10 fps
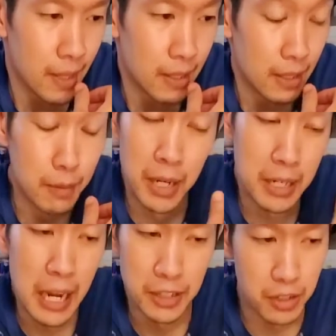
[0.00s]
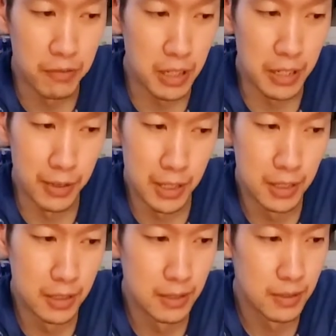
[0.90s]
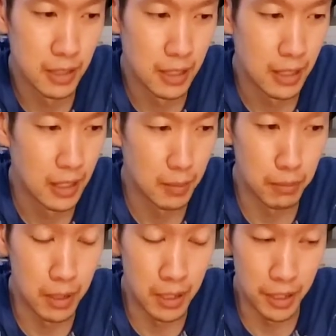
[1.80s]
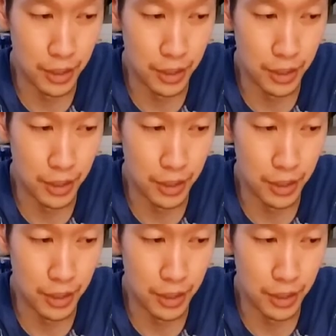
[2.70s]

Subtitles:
it might add some flavor, but